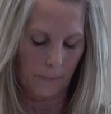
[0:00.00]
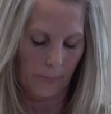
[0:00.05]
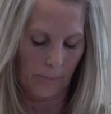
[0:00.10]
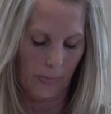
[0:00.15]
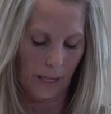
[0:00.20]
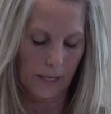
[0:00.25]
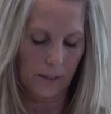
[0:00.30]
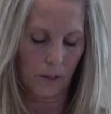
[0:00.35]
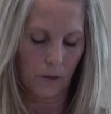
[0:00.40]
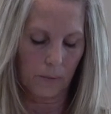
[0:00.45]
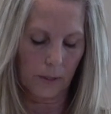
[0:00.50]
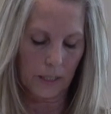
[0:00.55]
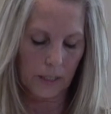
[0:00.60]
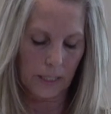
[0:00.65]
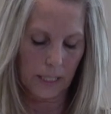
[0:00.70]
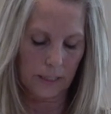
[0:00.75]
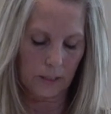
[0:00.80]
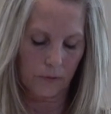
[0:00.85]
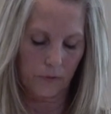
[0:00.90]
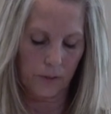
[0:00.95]
I know what it's
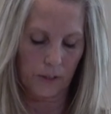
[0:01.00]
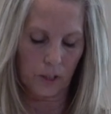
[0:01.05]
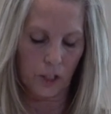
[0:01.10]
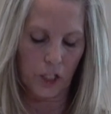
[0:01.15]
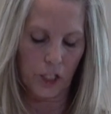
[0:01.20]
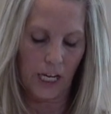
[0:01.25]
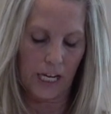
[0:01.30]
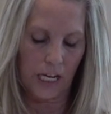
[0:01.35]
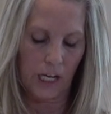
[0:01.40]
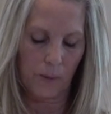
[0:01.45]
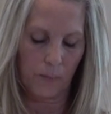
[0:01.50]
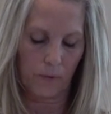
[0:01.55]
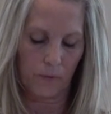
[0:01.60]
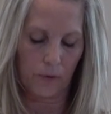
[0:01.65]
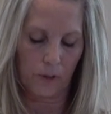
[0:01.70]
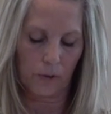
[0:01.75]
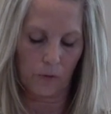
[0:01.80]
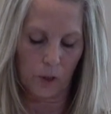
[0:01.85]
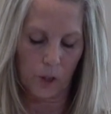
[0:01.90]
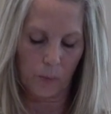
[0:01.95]
like to feel shame and
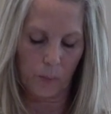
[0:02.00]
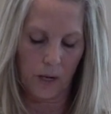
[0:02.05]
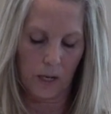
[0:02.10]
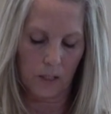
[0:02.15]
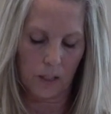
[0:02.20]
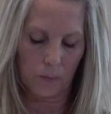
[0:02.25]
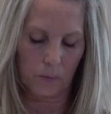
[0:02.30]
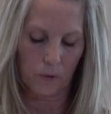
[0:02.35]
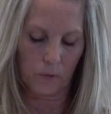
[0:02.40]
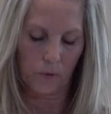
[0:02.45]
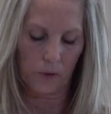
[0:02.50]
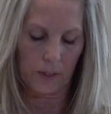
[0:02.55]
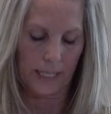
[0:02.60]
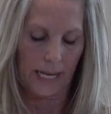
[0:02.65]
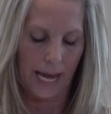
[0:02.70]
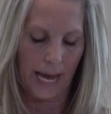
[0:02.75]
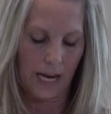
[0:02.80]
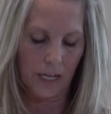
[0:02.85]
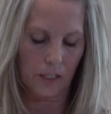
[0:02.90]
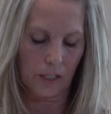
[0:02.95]
feel responsible for the
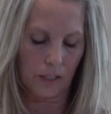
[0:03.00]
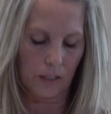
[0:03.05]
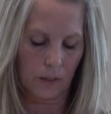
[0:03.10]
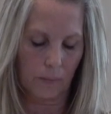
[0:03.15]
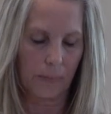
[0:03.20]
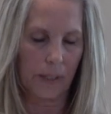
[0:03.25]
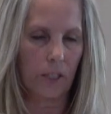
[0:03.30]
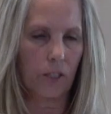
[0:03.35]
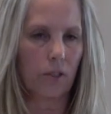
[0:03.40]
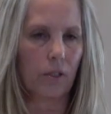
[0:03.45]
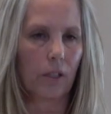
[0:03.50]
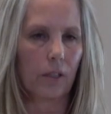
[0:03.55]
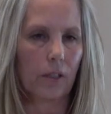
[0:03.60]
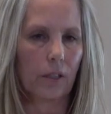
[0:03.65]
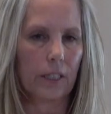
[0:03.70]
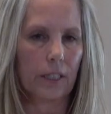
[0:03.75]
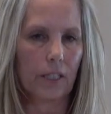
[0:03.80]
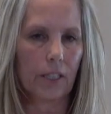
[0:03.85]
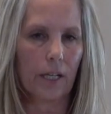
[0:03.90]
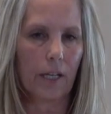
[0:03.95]
actions of my
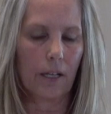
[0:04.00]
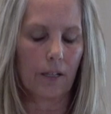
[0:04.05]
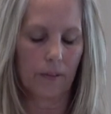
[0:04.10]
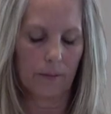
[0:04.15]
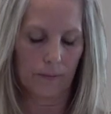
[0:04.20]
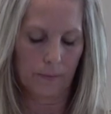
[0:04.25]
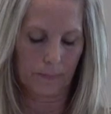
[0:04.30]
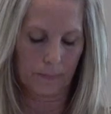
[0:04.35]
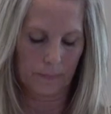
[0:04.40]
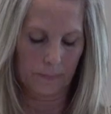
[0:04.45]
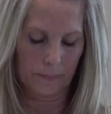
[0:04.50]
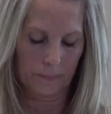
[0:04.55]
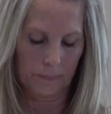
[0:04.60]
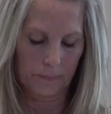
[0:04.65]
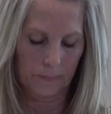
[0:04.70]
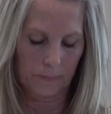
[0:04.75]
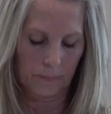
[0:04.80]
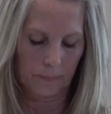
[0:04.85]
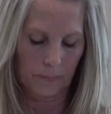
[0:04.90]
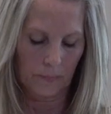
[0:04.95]
struggling child
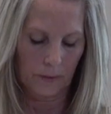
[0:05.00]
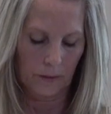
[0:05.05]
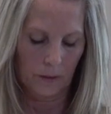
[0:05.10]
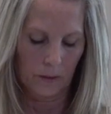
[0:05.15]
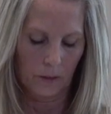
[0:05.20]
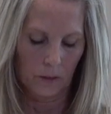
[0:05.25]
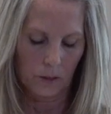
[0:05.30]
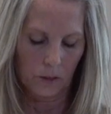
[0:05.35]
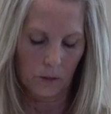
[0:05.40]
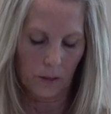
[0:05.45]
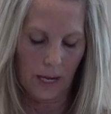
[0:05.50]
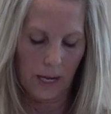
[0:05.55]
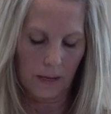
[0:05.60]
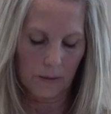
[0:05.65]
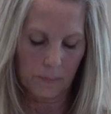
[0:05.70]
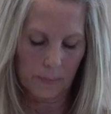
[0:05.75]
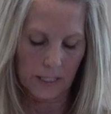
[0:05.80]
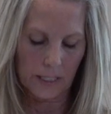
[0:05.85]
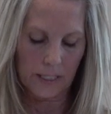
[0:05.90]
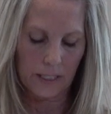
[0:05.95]
to have
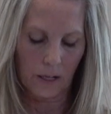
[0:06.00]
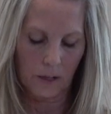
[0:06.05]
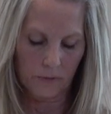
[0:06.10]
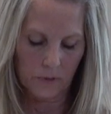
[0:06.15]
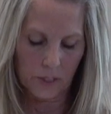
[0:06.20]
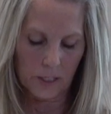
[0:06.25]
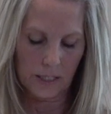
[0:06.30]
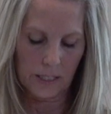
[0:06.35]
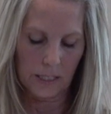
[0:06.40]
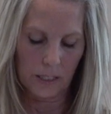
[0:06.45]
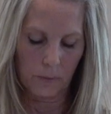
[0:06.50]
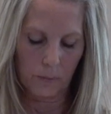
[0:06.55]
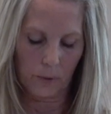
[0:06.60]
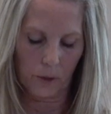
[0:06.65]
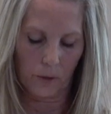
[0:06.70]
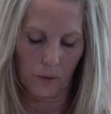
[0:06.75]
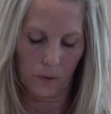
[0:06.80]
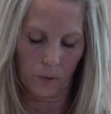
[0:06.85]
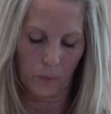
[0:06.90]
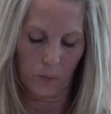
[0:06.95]
my self-esteem
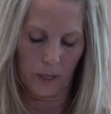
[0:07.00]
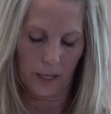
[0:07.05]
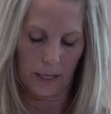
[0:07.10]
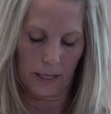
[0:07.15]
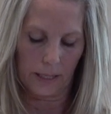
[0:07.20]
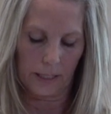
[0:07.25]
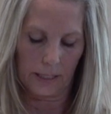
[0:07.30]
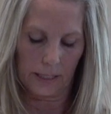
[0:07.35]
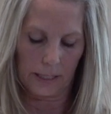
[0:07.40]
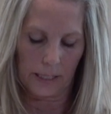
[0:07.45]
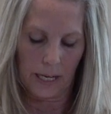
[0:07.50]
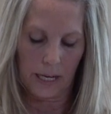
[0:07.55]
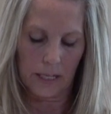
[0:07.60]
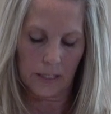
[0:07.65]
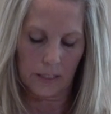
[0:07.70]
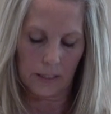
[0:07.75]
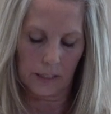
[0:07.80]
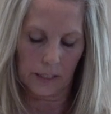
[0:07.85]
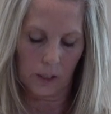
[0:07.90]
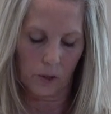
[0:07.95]
blown away and
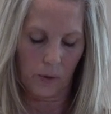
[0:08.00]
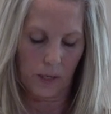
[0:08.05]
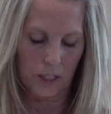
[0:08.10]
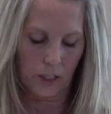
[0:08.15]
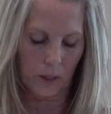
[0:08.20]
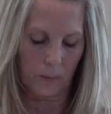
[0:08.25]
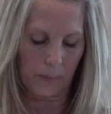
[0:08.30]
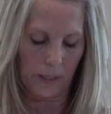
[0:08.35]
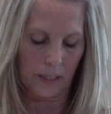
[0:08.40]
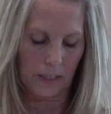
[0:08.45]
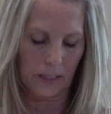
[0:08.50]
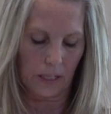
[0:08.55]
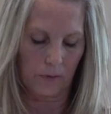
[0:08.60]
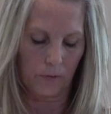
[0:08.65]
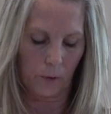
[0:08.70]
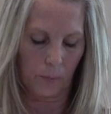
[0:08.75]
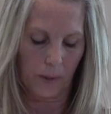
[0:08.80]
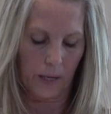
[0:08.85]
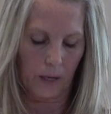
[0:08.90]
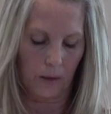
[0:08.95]
constantly question myself
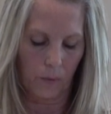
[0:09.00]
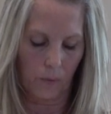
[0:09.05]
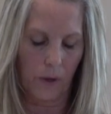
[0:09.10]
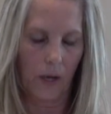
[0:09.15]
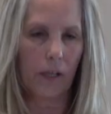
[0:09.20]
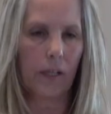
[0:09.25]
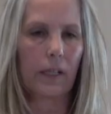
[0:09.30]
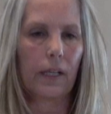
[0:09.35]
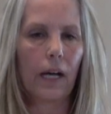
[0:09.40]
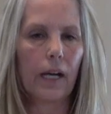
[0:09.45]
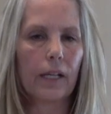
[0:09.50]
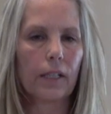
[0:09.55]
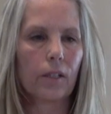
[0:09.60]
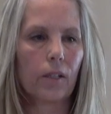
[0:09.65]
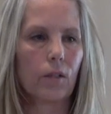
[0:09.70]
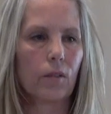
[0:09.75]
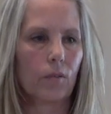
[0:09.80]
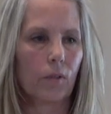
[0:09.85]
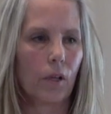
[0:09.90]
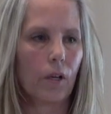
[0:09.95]
about where did I
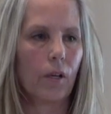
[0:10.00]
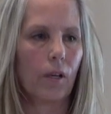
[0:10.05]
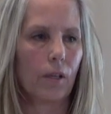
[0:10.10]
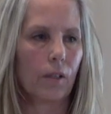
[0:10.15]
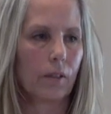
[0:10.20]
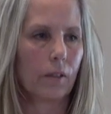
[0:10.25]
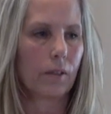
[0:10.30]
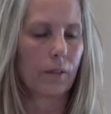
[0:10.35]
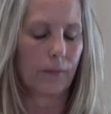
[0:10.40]
go wrong.